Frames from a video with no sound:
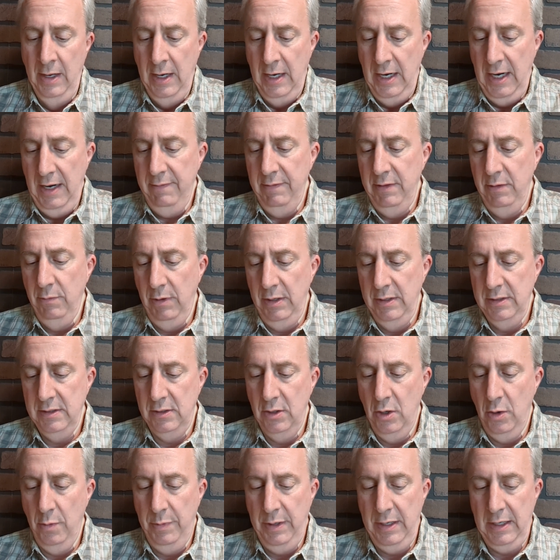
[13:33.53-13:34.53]
Even the ones
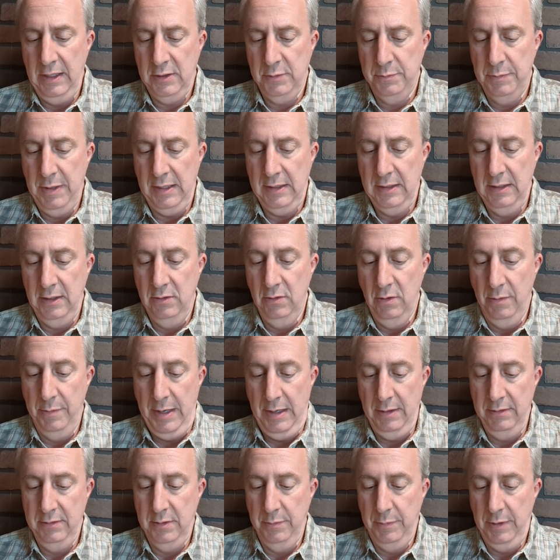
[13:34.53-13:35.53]
nobody expected to
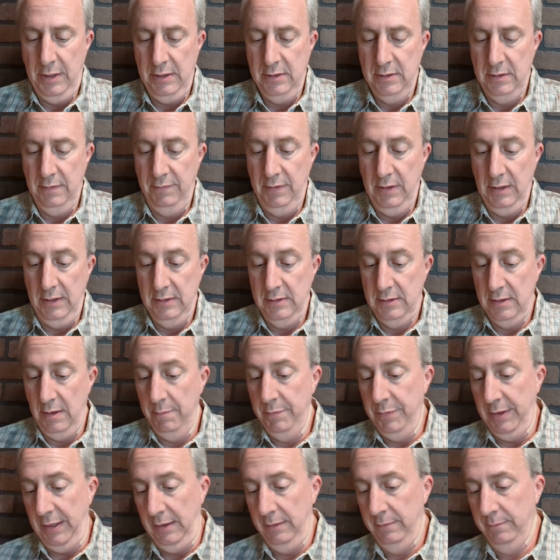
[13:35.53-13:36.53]
amount to much have done
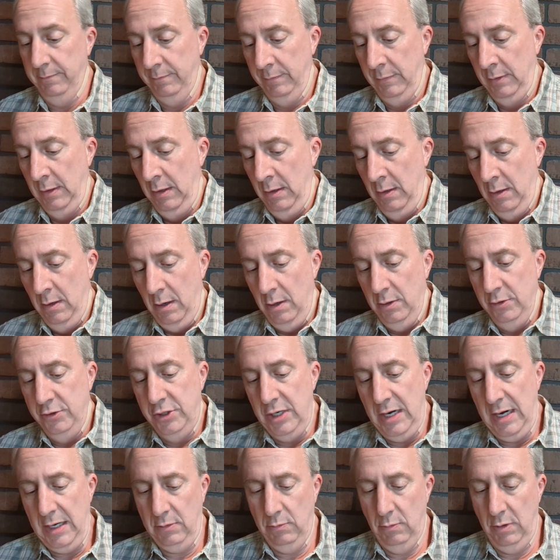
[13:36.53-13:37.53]
something. All
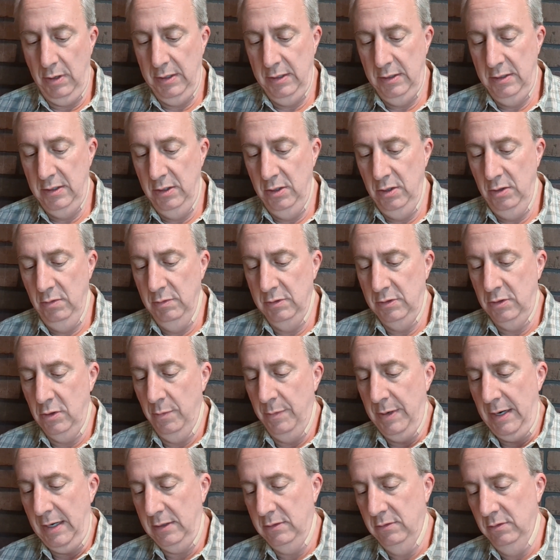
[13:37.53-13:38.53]
Jack wanted to do was go
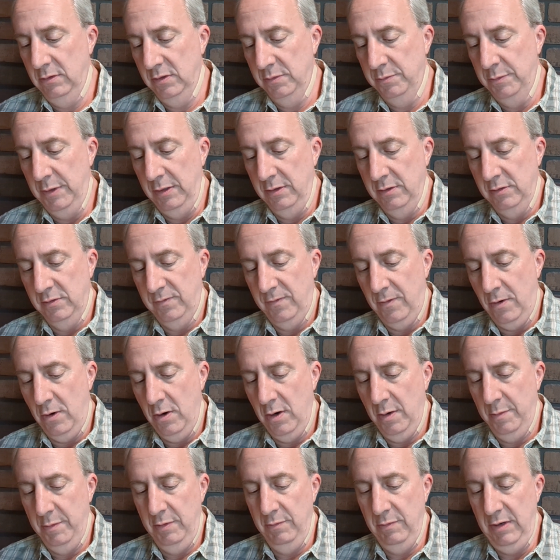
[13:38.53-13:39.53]
back to his mother's
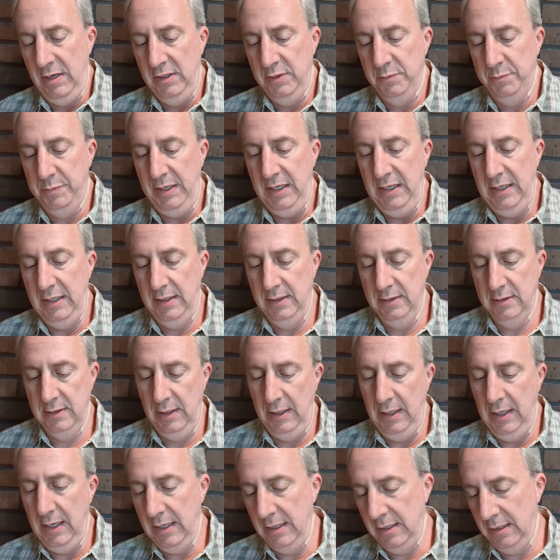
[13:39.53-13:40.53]
farm and raise beans, and
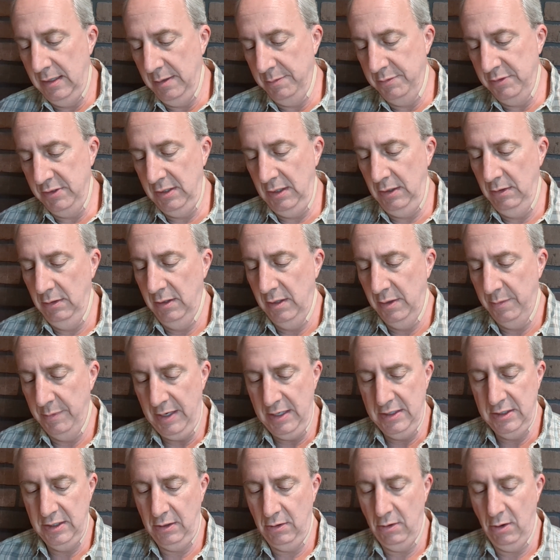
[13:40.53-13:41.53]
he ended up stealing a
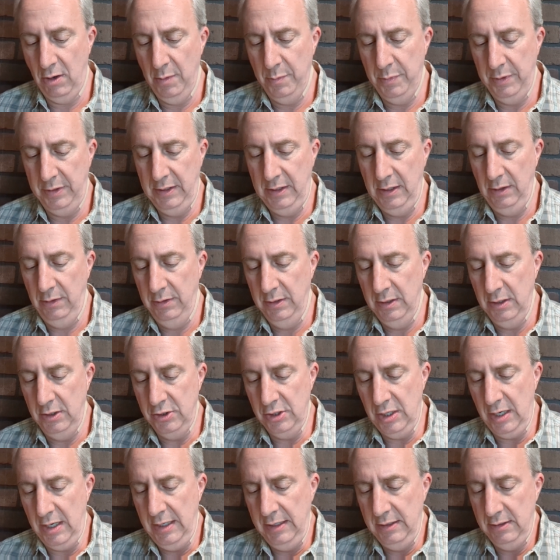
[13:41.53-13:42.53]
magic harp and killing a
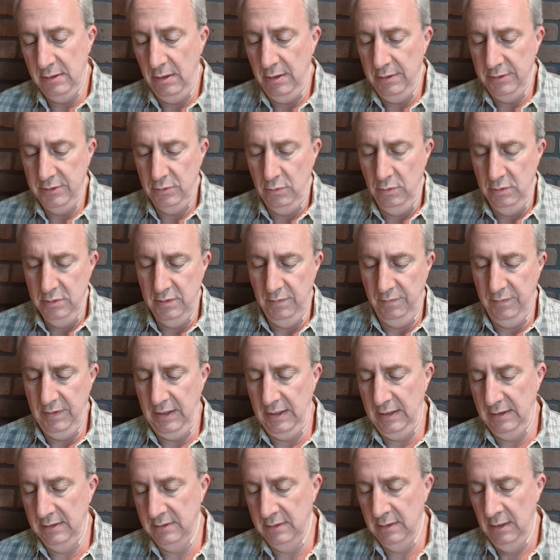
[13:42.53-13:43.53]
giant and all sorts of
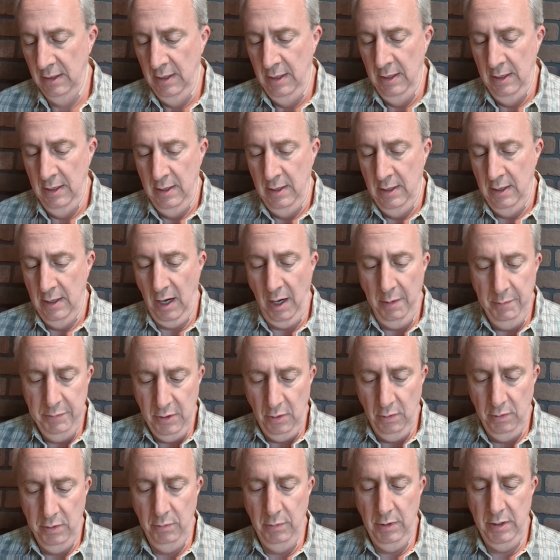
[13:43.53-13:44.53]
things. I'm the
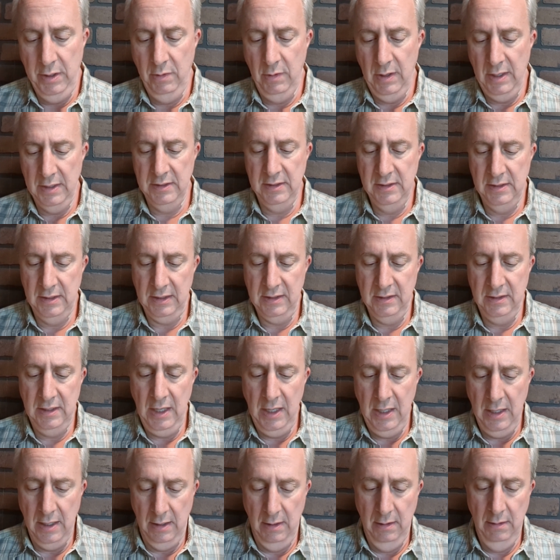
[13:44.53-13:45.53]
only one who hasn't
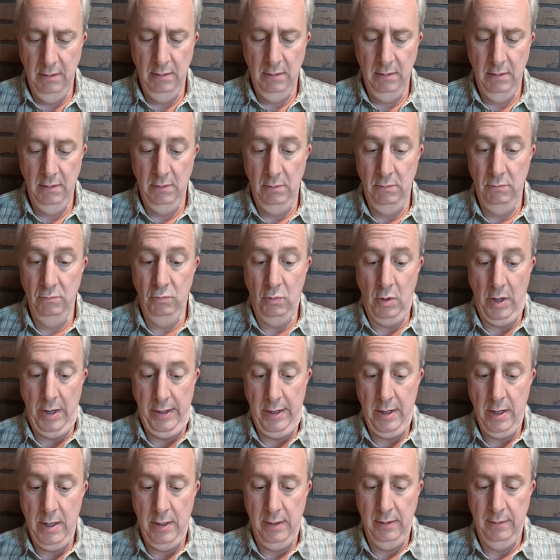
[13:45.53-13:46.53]
succeeded. Why
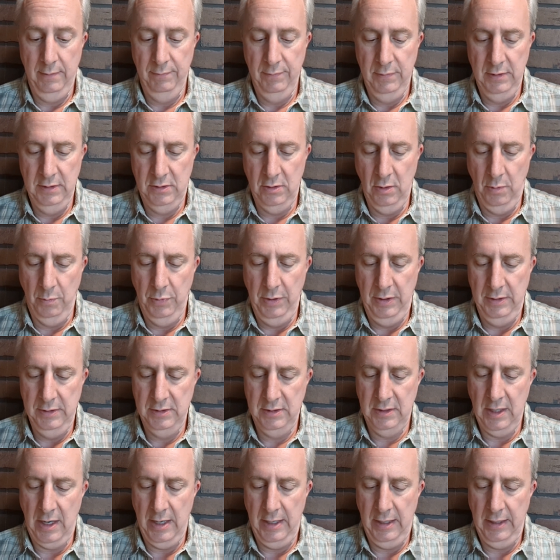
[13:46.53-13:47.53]
not? The Stone Prince
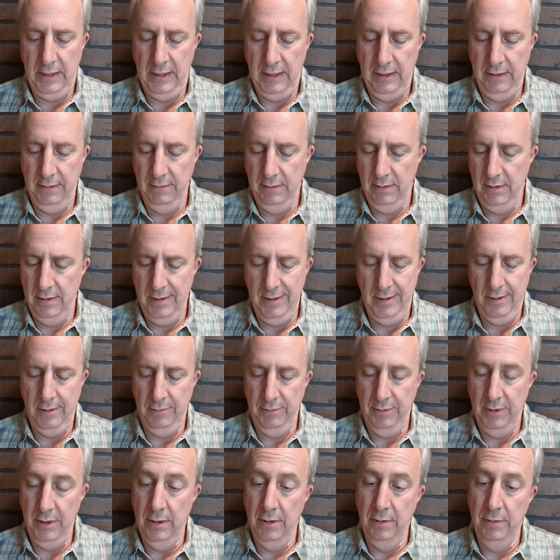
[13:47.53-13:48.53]
sighed again. I
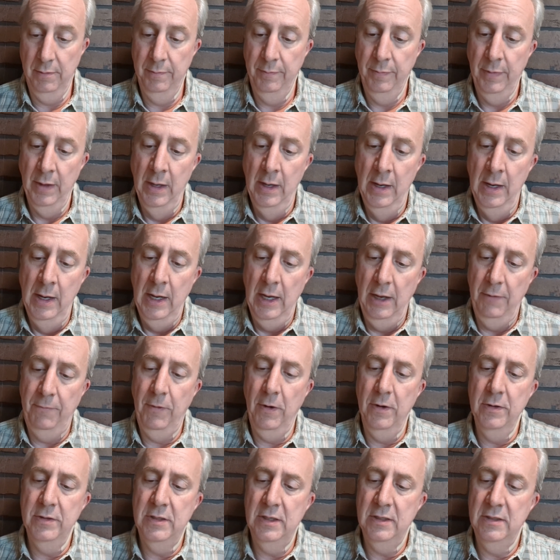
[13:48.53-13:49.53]
don't know. At
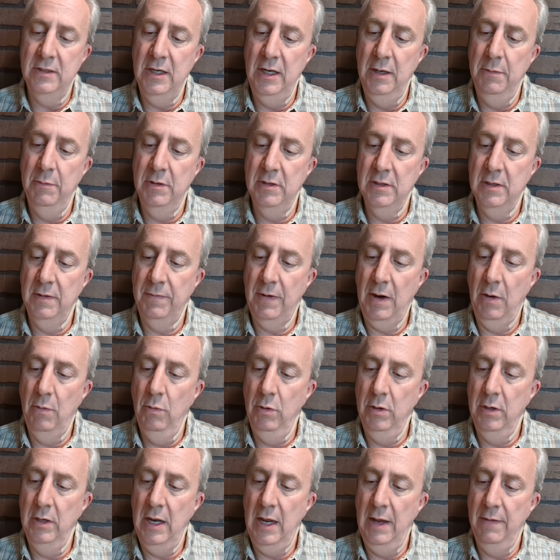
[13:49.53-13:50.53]
first it seemed as if I
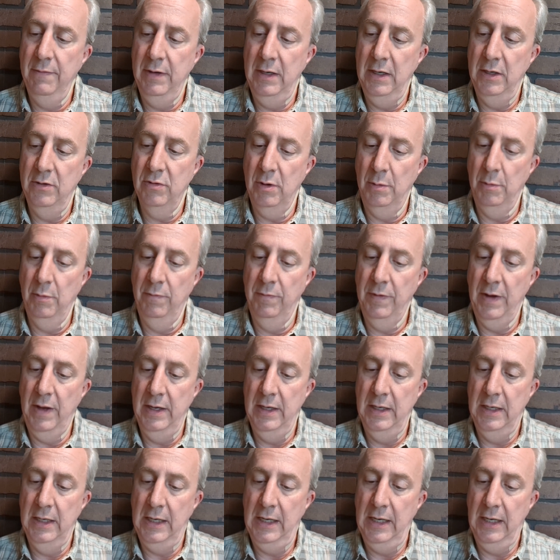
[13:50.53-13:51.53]
wouldn't have any trouble
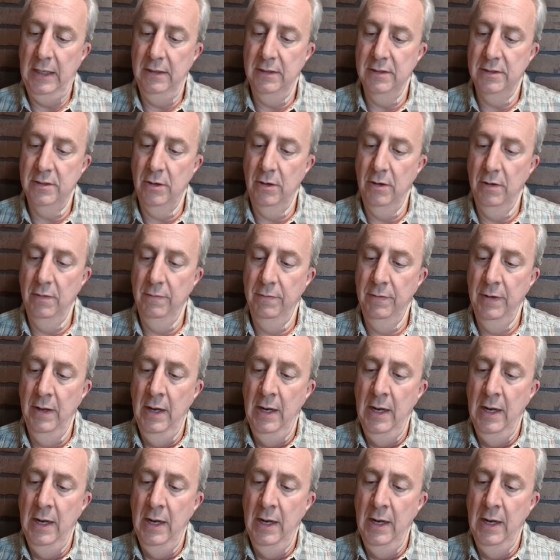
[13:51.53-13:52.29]
finding a king to serve.